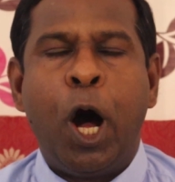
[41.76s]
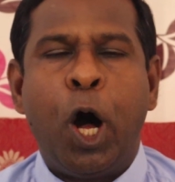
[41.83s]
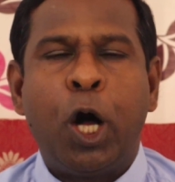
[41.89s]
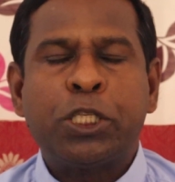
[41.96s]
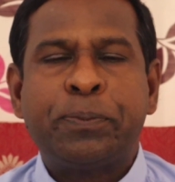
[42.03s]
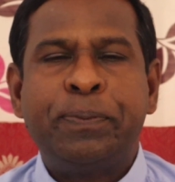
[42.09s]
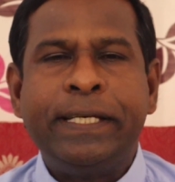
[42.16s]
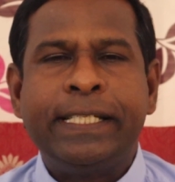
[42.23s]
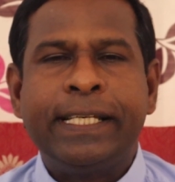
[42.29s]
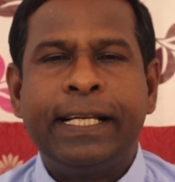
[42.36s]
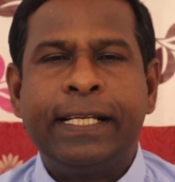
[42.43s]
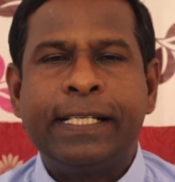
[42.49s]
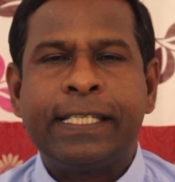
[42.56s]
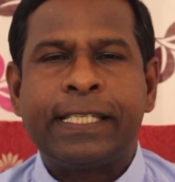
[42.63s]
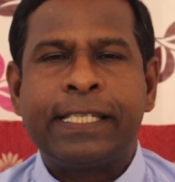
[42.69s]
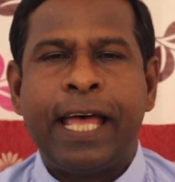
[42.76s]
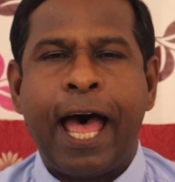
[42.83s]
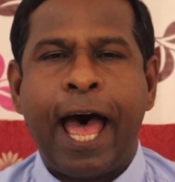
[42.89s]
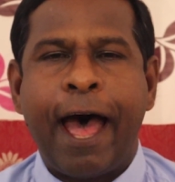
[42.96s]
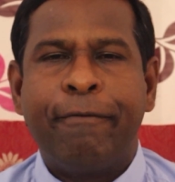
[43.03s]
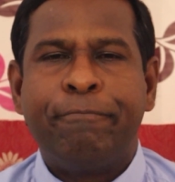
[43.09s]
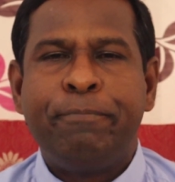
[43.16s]
Hospitals
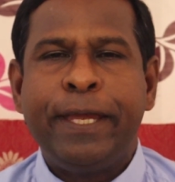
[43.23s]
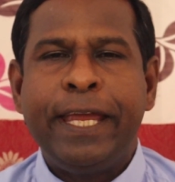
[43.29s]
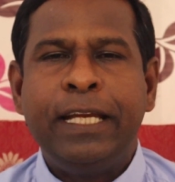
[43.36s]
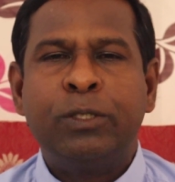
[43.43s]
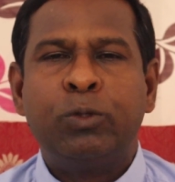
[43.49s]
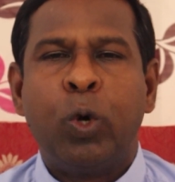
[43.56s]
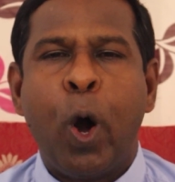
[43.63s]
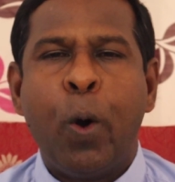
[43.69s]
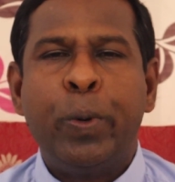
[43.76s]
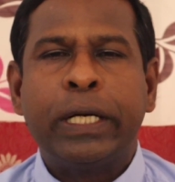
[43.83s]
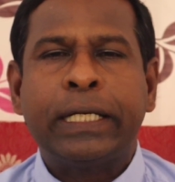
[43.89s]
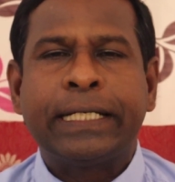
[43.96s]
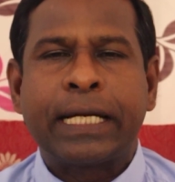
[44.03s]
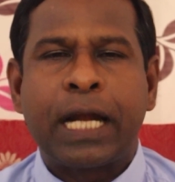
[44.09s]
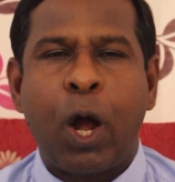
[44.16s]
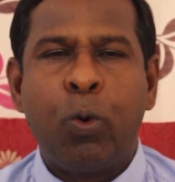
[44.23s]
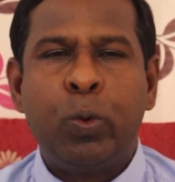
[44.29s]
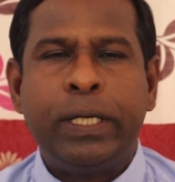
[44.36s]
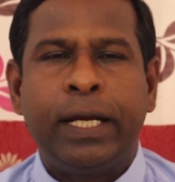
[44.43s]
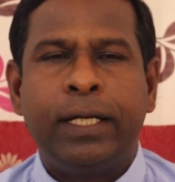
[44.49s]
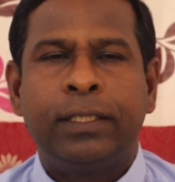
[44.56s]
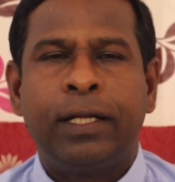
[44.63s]
have been
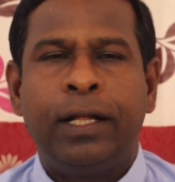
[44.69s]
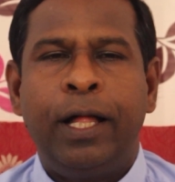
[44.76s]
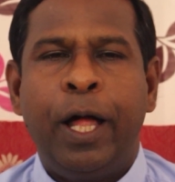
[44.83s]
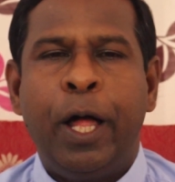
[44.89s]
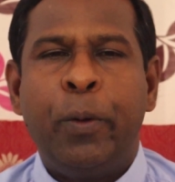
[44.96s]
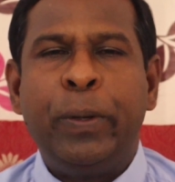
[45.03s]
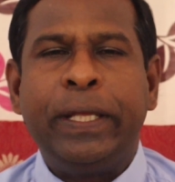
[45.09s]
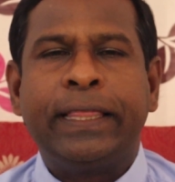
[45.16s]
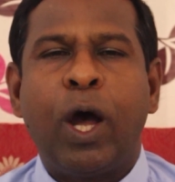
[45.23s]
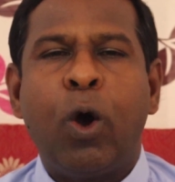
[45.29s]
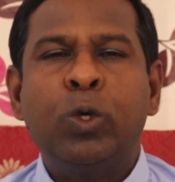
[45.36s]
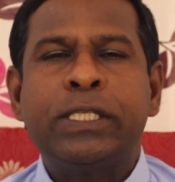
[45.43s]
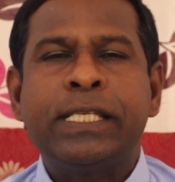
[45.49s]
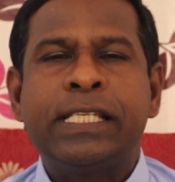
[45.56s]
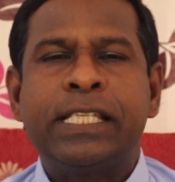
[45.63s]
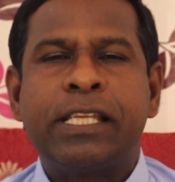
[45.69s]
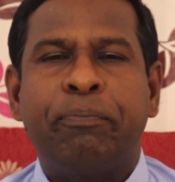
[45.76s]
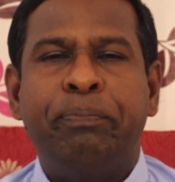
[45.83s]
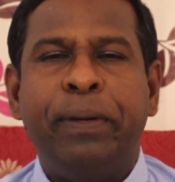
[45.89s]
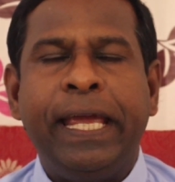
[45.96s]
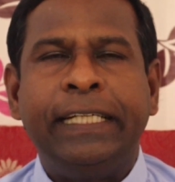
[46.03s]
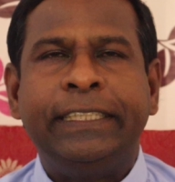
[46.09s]
overcrowded with thousands
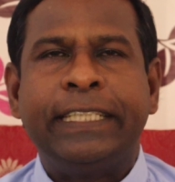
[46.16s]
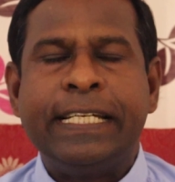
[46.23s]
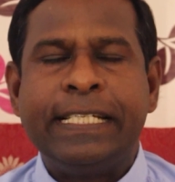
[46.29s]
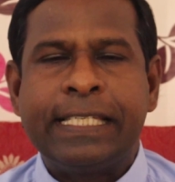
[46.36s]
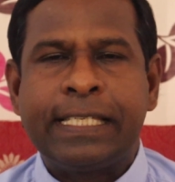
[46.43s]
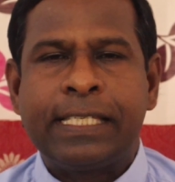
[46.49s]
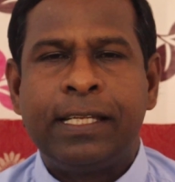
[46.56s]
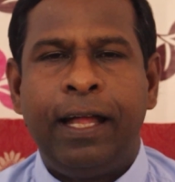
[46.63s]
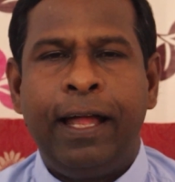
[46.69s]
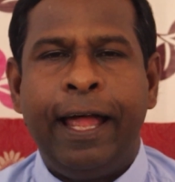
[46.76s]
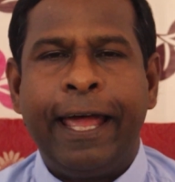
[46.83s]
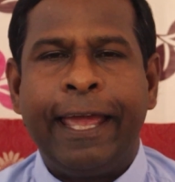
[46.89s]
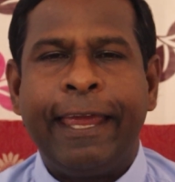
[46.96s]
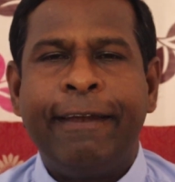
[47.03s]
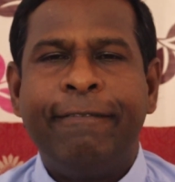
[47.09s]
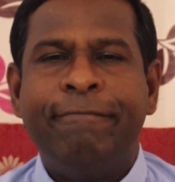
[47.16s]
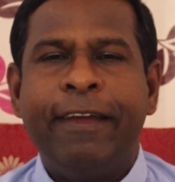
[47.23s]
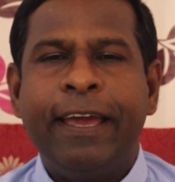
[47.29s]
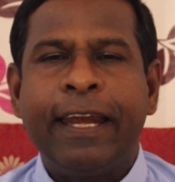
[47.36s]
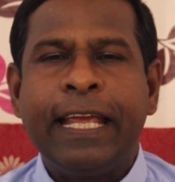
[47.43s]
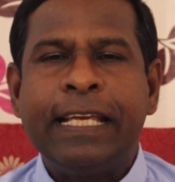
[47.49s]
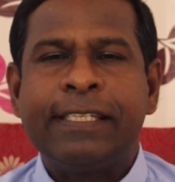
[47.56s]
of patients in
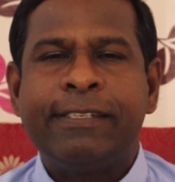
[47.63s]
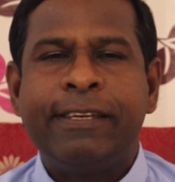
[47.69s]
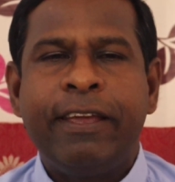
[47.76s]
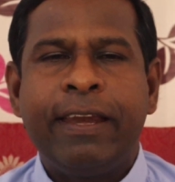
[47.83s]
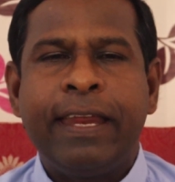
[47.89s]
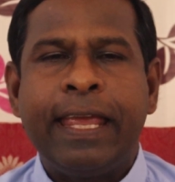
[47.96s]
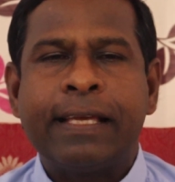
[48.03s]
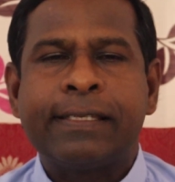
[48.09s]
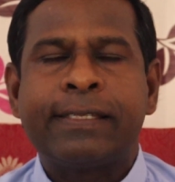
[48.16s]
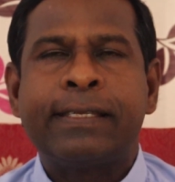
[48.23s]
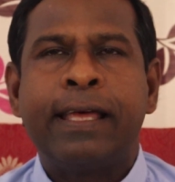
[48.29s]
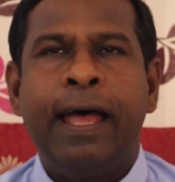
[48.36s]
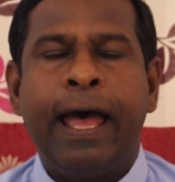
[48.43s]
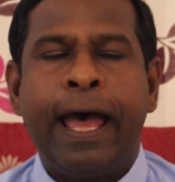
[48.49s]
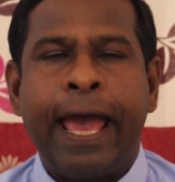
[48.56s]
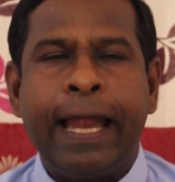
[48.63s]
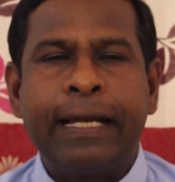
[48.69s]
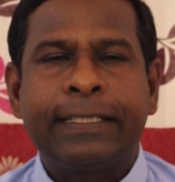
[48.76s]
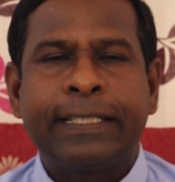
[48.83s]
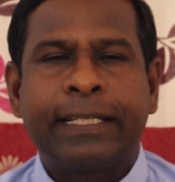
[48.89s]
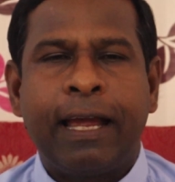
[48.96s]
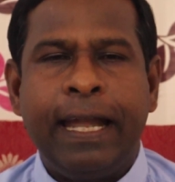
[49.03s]
very serious
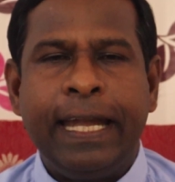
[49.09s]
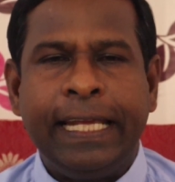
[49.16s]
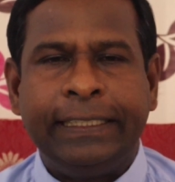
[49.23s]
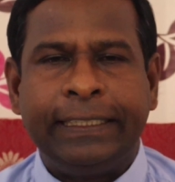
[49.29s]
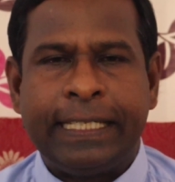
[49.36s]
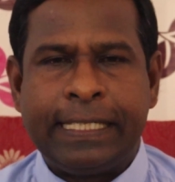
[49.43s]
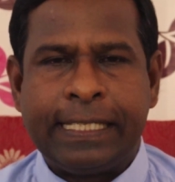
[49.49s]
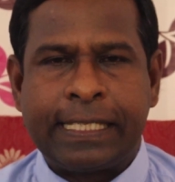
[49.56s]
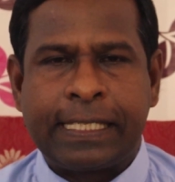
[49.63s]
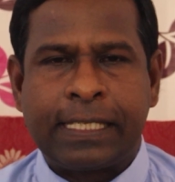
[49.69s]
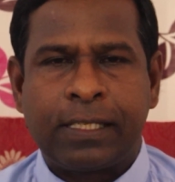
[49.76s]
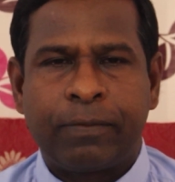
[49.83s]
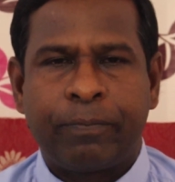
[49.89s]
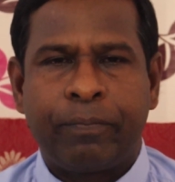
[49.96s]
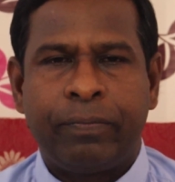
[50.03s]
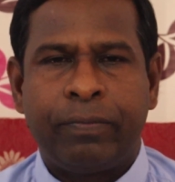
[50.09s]
health conditions.